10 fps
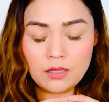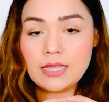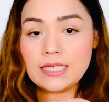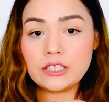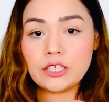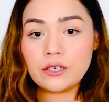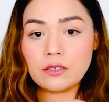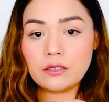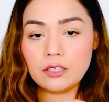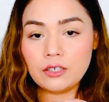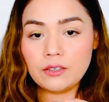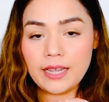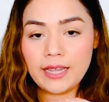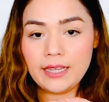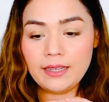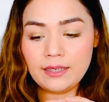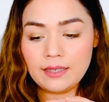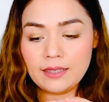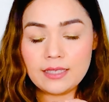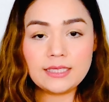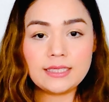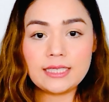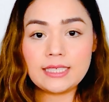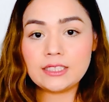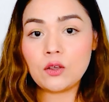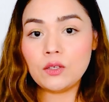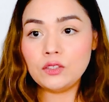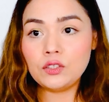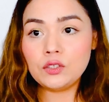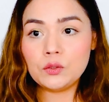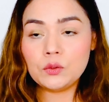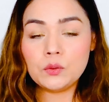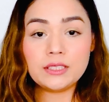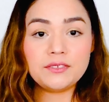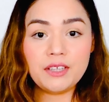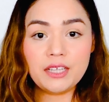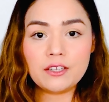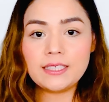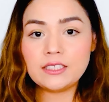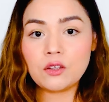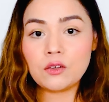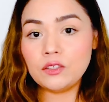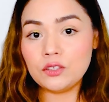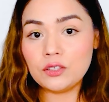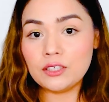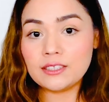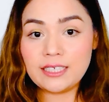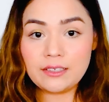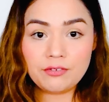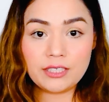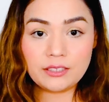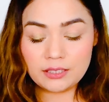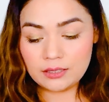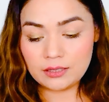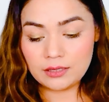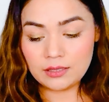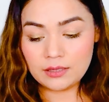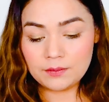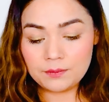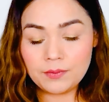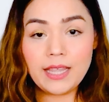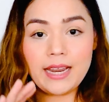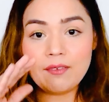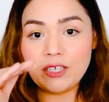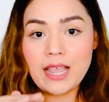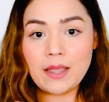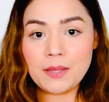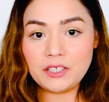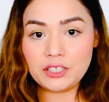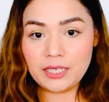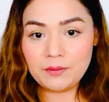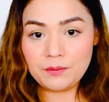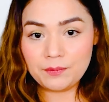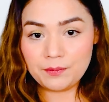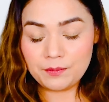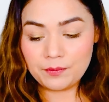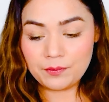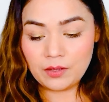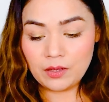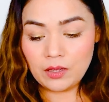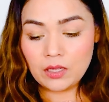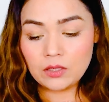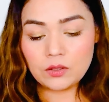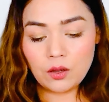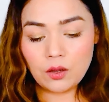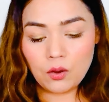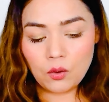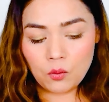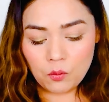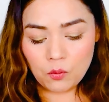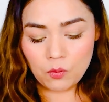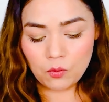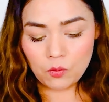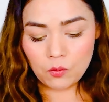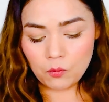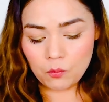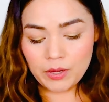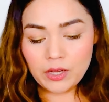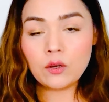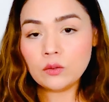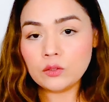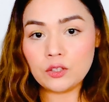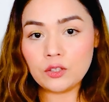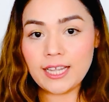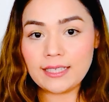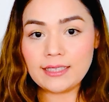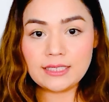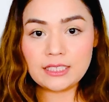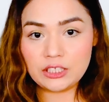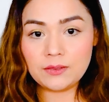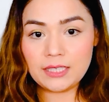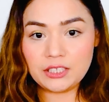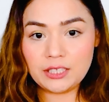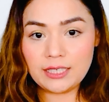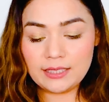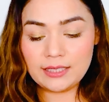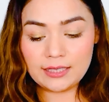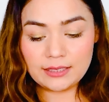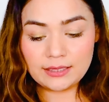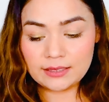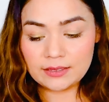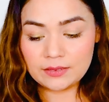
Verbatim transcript: This circle, okay, this is going to, the sphere is going to look different in every dimension. So we can also look at this situation like this